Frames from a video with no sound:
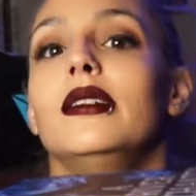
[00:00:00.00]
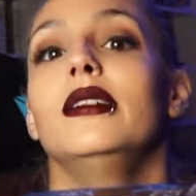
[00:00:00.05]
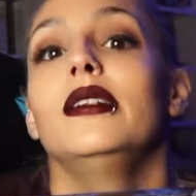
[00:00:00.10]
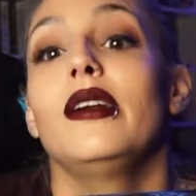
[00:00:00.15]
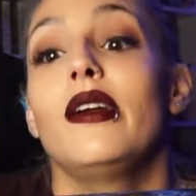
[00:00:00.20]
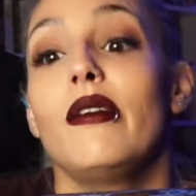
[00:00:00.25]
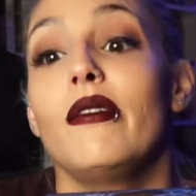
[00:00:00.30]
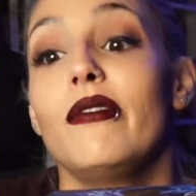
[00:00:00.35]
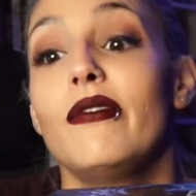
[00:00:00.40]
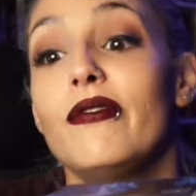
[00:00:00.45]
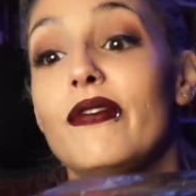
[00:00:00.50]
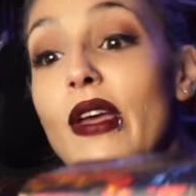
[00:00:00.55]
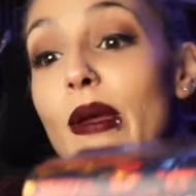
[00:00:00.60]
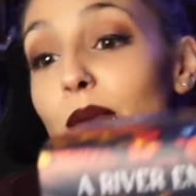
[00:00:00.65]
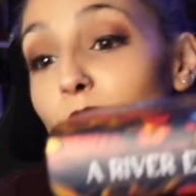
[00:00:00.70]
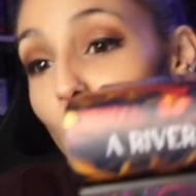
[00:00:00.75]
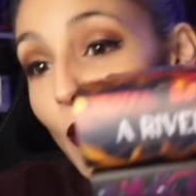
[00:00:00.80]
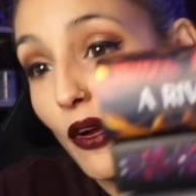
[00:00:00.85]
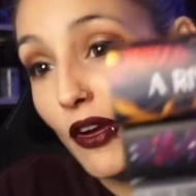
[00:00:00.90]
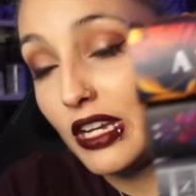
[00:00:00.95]

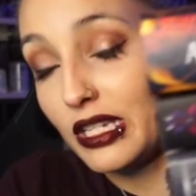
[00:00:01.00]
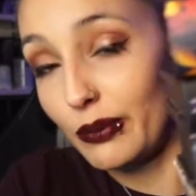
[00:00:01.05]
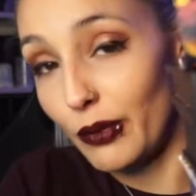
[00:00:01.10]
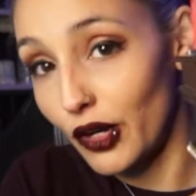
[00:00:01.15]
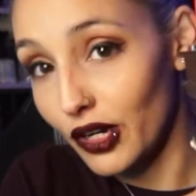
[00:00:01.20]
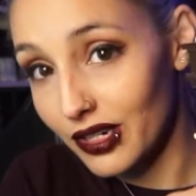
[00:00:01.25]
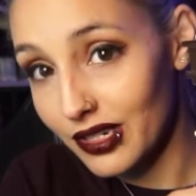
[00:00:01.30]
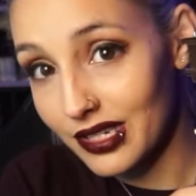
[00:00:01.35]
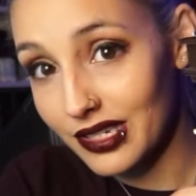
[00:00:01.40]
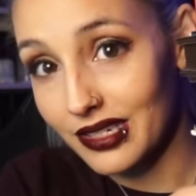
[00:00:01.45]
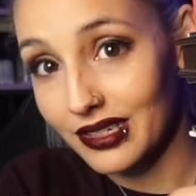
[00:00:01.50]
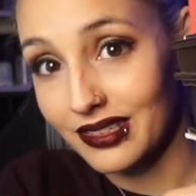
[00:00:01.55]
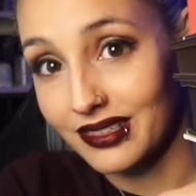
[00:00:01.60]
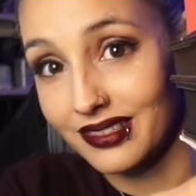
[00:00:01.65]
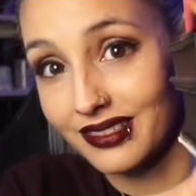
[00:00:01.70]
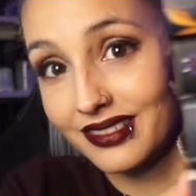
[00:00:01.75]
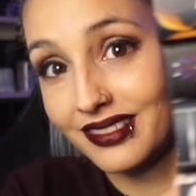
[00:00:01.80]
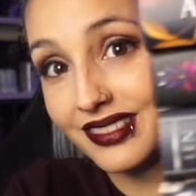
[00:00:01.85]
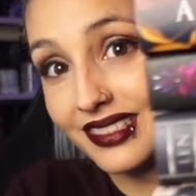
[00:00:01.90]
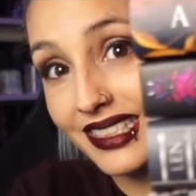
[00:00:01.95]
February's books
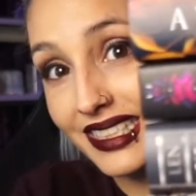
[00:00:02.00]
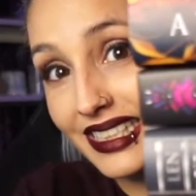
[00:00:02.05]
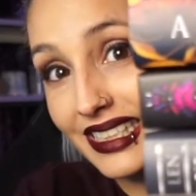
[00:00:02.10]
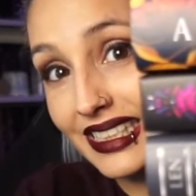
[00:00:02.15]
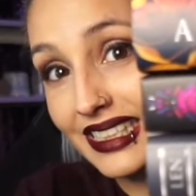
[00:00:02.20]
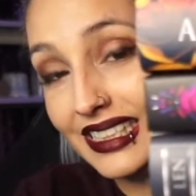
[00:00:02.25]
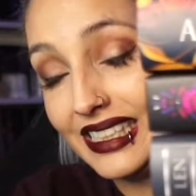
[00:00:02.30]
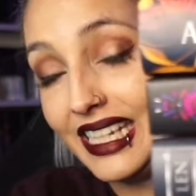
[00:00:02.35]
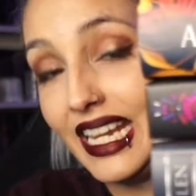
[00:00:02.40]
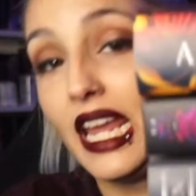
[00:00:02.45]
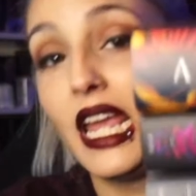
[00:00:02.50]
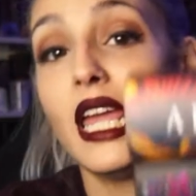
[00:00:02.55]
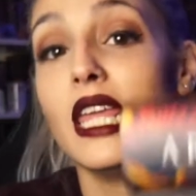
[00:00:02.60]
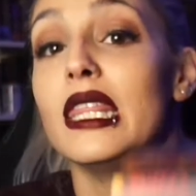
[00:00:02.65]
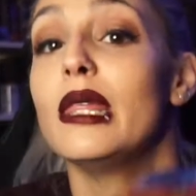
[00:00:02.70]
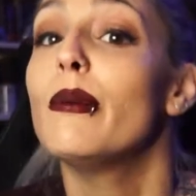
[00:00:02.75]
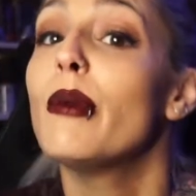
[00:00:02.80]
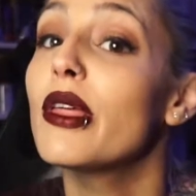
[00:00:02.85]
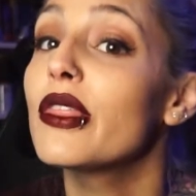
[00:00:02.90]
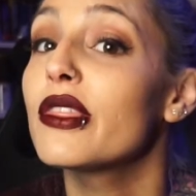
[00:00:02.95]
in
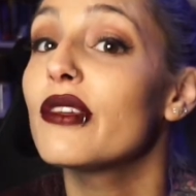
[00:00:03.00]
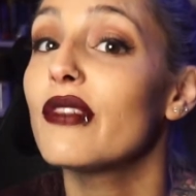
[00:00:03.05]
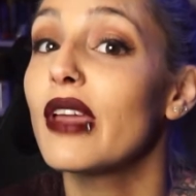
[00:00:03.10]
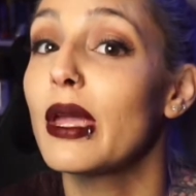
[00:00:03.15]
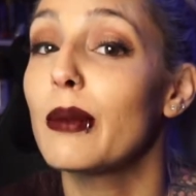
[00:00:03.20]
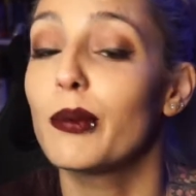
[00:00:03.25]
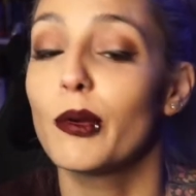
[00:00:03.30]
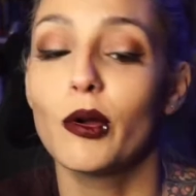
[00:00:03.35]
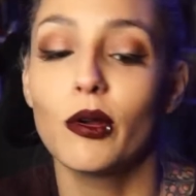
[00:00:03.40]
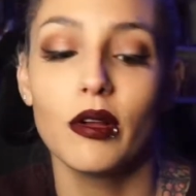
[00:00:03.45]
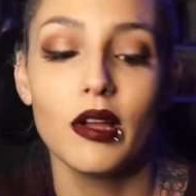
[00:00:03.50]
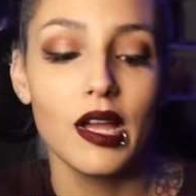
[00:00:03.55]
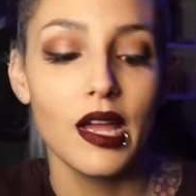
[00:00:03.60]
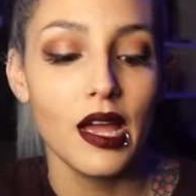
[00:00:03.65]
the month of April.